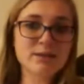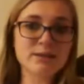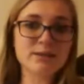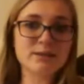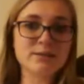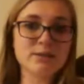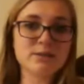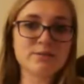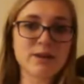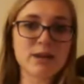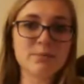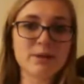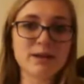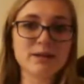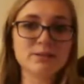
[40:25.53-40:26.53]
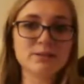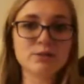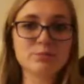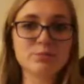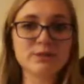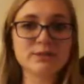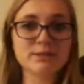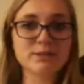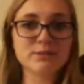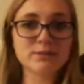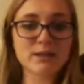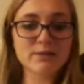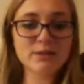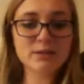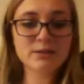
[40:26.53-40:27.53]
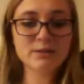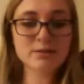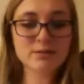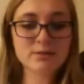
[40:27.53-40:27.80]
And then you divide it by 0.07.